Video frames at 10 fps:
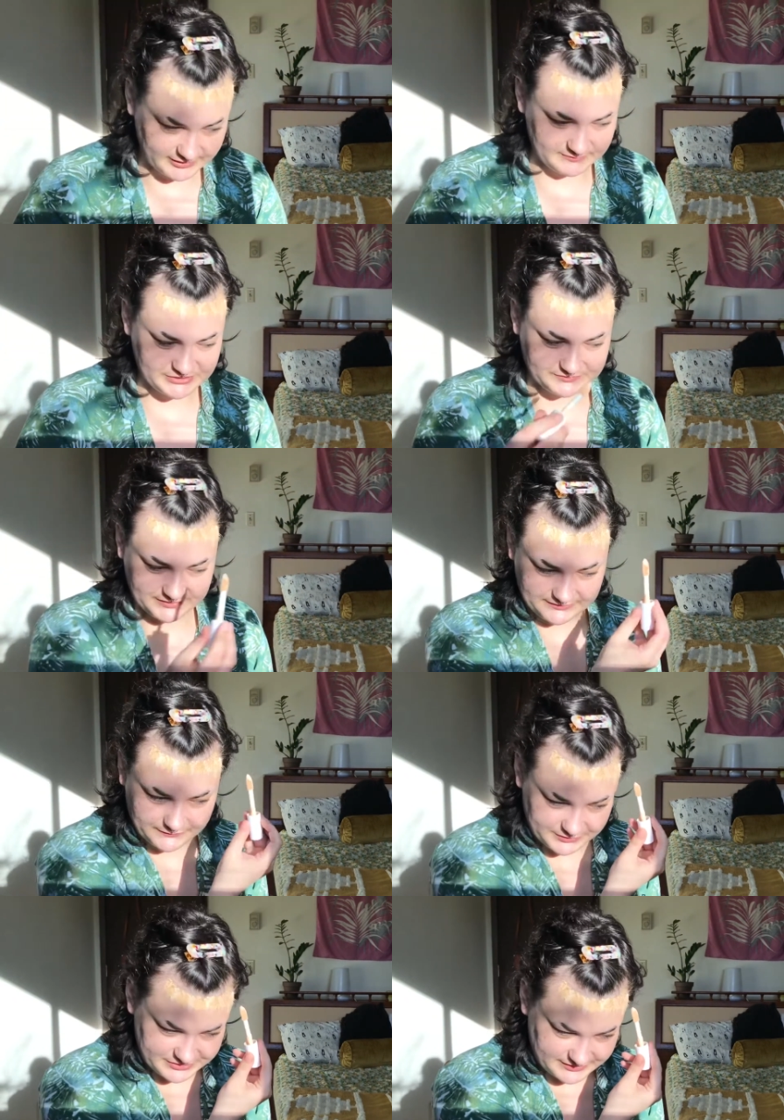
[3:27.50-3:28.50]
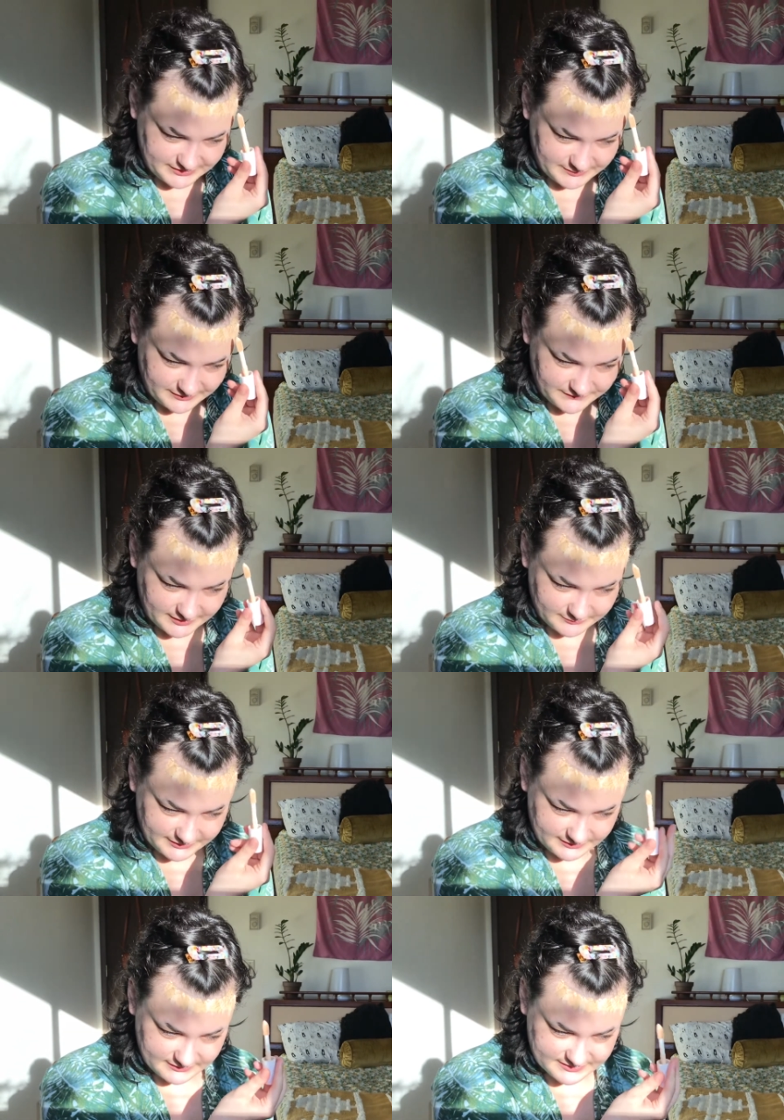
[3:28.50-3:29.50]
I'm just really fortunate that my family
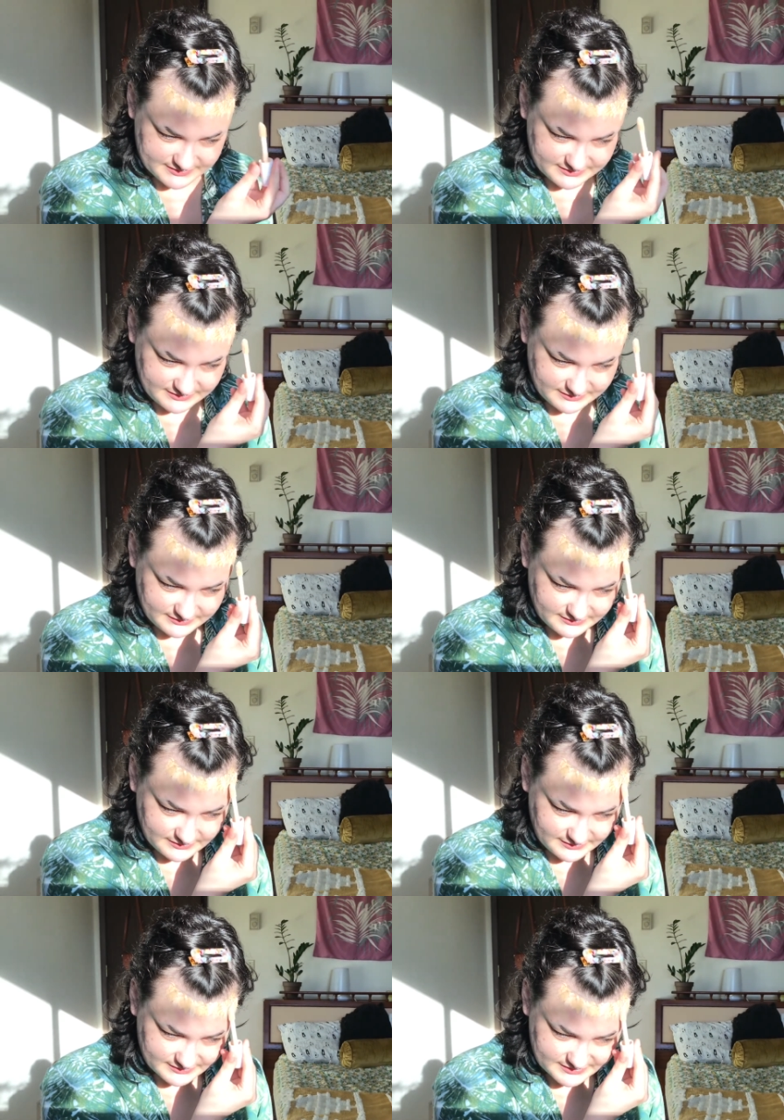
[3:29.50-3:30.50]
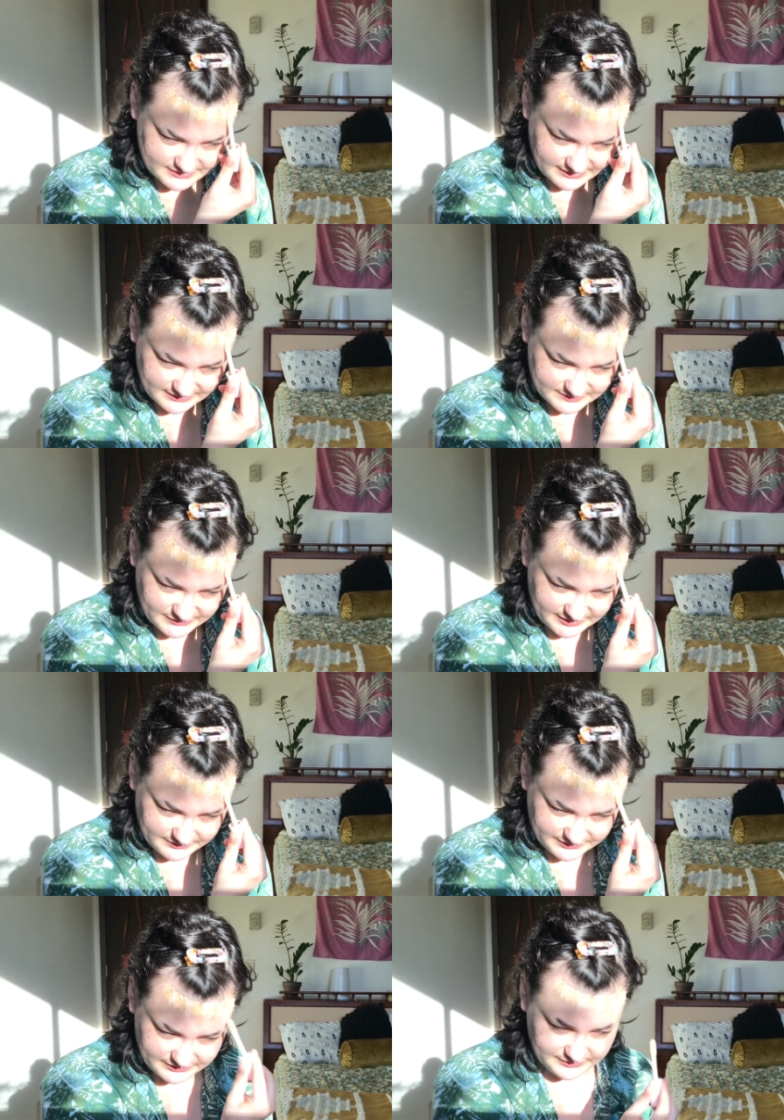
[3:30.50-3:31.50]
is in a state to be able to
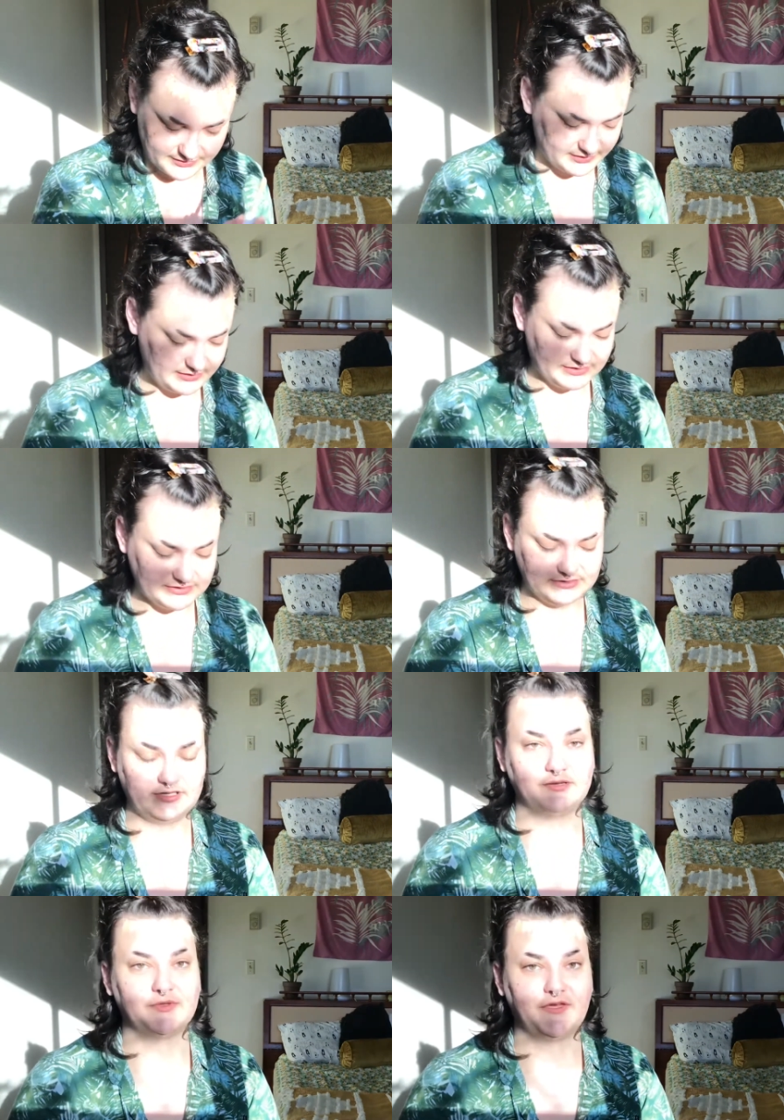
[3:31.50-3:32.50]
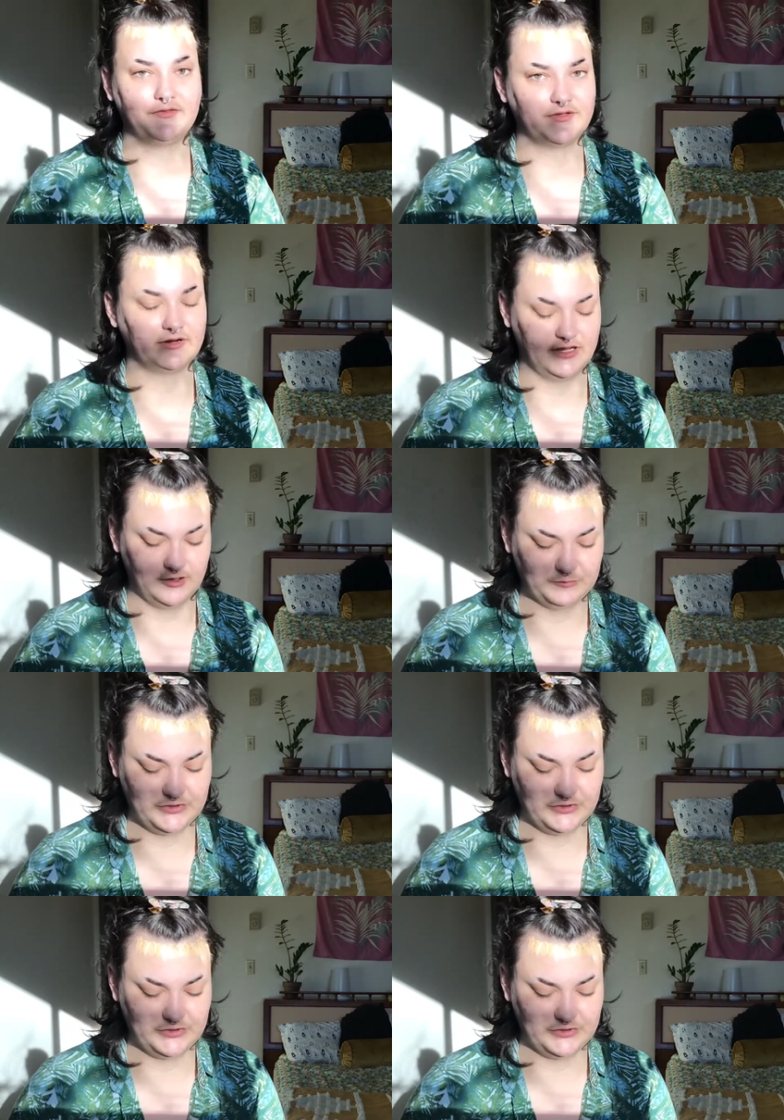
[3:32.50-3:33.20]
do that because like without their help,